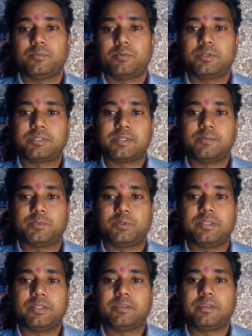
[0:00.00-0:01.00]
For example,
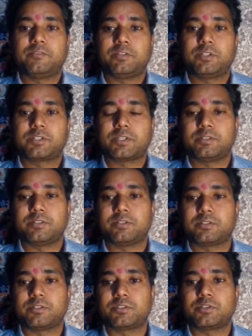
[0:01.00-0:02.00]
in the given
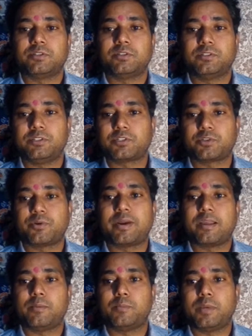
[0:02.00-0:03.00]
sentences,
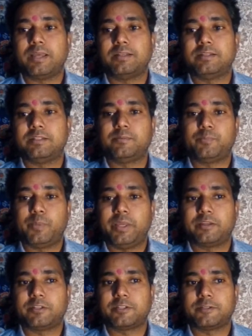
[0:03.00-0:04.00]
describe and
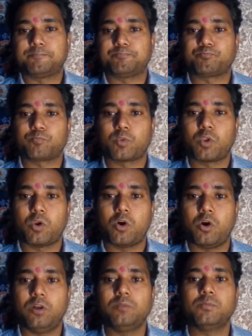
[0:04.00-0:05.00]
depict
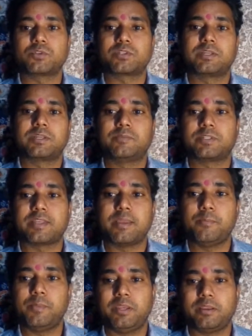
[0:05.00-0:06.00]
almost give the
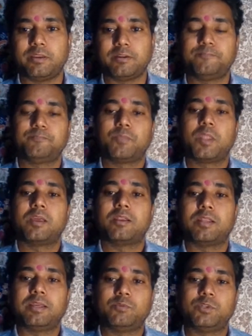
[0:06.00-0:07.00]
same meaning.
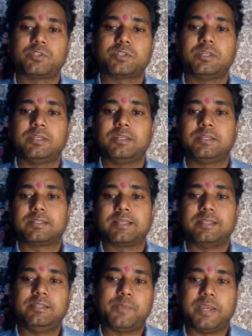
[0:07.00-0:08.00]
Likewise,
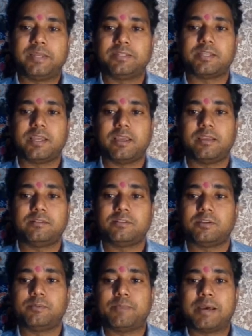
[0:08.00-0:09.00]
celibate and
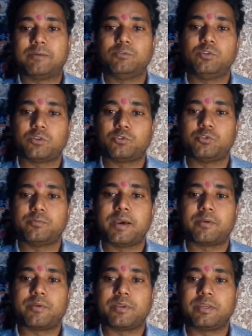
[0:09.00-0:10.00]
bound not to
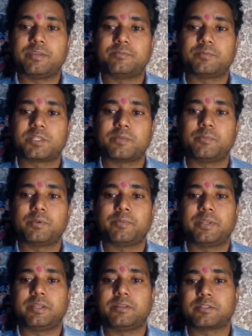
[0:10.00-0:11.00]
marry give similar
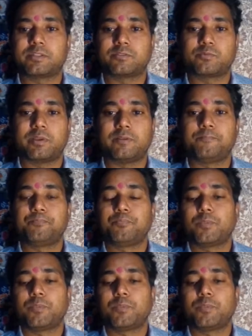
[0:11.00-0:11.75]
meanings as well.